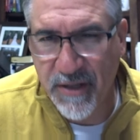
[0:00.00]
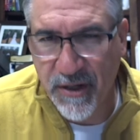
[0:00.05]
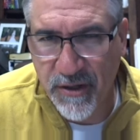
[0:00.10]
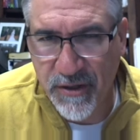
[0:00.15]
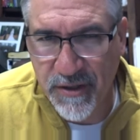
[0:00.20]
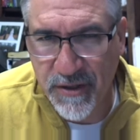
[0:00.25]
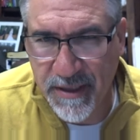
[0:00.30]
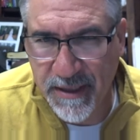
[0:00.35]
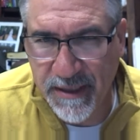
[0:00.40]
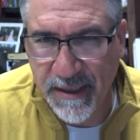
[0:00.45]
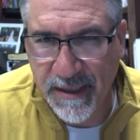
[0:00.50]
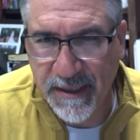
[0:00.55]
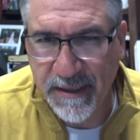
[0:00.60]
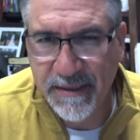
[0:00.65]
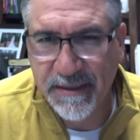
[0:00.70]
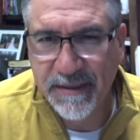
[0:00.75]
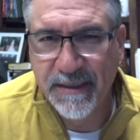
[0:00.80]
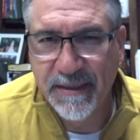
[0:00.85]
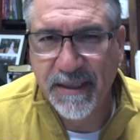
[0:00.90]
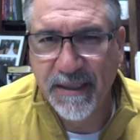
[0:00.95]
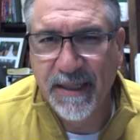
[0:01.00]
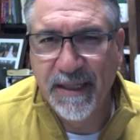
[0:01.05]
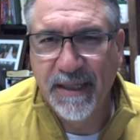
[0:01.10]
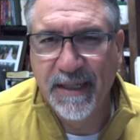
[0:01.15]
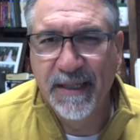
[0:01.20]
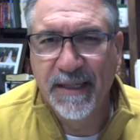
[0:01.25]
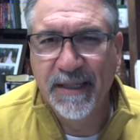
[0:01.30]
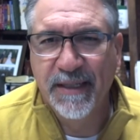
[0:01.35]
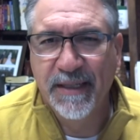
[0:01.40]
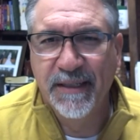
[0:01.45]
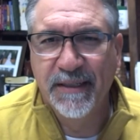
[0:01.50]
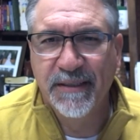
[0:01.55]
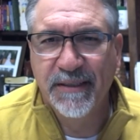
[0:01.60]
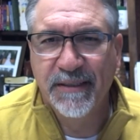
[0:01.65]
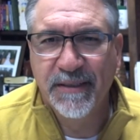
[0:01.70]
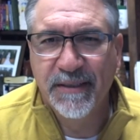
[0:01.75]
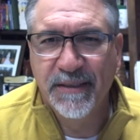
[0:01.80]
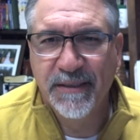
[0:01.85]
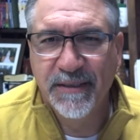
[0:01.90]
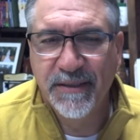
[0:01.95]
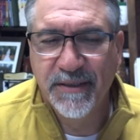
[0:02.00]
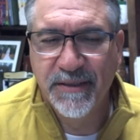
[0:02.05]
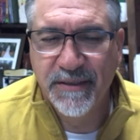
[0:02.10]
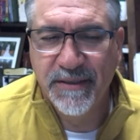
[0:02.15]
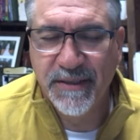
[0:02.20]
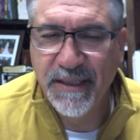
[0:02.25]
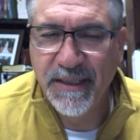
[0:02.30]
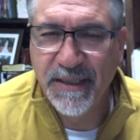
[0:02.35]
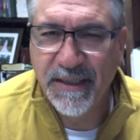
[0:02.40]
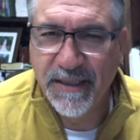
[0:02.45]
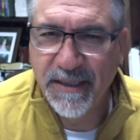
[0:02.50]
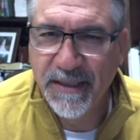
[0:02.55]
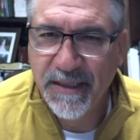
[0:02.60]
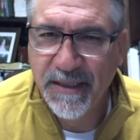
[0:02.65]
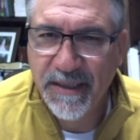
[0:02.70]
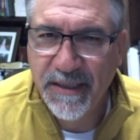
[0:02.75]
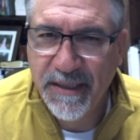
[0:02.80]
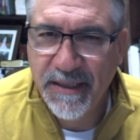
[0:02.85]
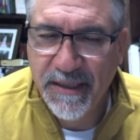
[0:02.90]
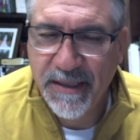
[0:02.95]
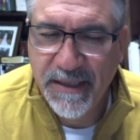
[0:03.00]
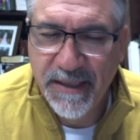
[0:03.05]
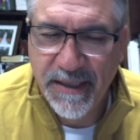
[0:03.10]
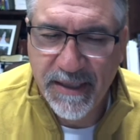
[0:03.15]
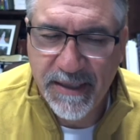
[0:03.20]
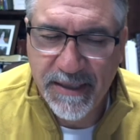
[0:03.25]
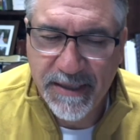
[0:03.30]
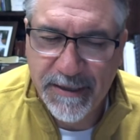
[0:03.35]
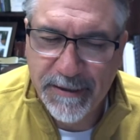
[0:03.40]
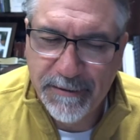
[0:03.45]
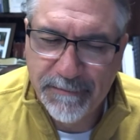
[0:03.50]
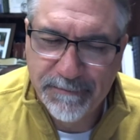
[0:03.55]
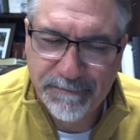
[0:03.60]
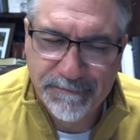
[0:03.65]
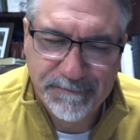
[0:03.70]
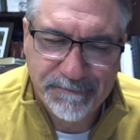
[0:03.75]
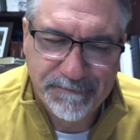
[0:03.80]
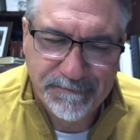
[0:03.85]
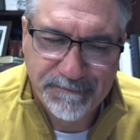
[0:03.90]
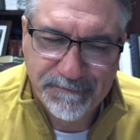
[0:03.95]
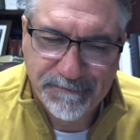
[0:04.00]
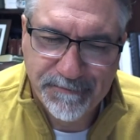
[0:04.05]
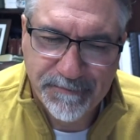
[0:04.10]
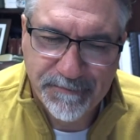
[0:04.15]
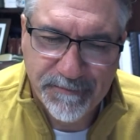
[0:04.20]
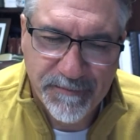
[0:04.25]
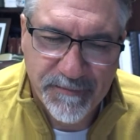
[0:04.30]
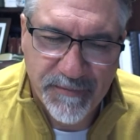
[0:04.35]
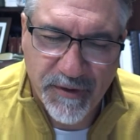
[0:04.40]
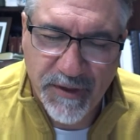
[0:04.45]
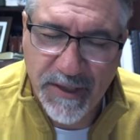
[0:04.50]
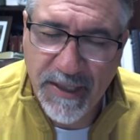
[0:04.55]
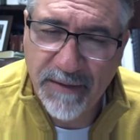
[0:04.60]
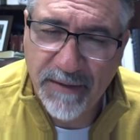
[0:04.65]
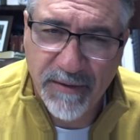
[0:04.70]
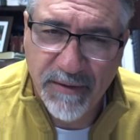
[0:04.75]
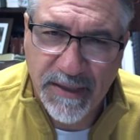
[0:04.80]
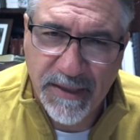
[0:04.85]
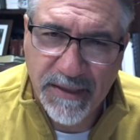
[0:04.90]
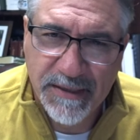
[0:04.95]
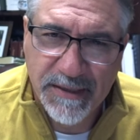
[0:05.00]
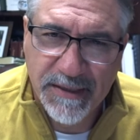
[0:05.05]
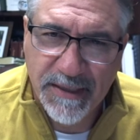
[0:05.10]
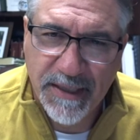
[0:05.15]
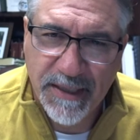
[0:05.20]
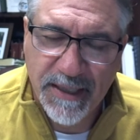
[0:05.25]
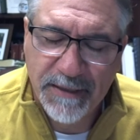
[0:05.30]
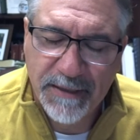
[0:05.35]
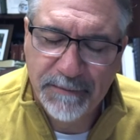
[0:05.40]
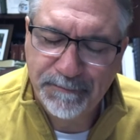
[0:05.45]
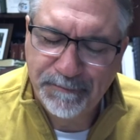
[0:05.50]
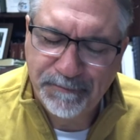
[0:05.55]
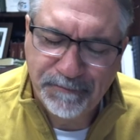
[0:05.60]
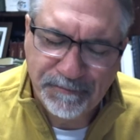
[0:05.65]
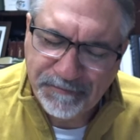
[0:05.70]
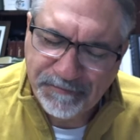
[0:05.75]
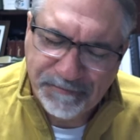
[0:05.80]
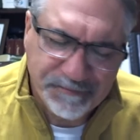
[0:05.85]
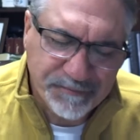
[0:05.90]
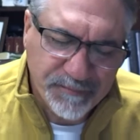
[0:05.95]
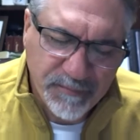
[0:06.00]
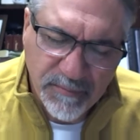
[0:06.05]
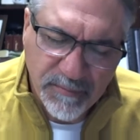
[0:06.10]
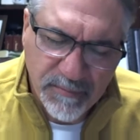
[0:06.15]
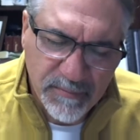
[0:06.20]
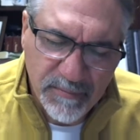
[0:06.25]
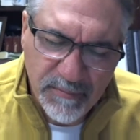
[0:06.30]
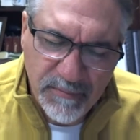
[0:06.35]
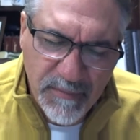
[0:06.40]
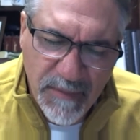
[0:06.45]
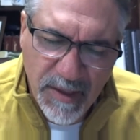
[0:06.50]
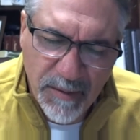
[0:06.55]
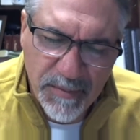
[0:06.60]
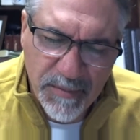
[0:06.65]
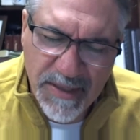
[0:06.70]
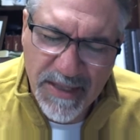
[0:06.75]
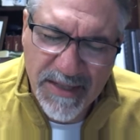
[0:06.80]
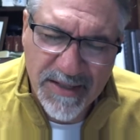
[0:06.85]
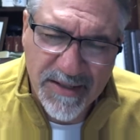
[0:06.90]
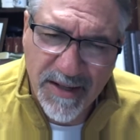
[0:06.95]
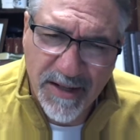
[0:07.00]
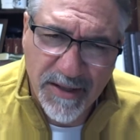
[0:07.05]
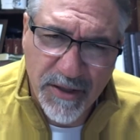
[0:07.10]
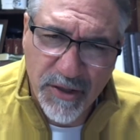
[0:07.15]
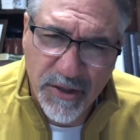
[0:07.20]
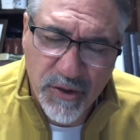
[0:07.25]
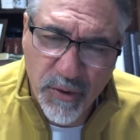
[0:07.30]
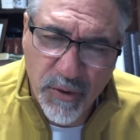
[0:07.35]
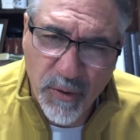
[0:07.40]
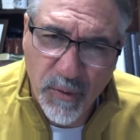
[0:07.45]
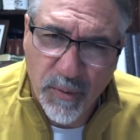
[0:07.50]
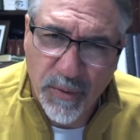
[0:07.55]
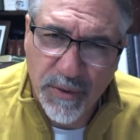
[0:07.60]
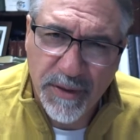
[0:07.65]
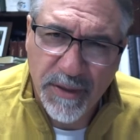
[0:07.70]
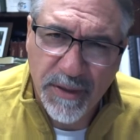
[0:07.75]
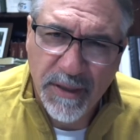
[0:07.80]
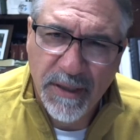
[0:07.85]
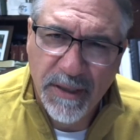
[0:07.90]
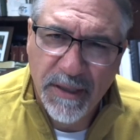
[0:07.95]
our sins and to seek um, forgiveness. And that's not the truth.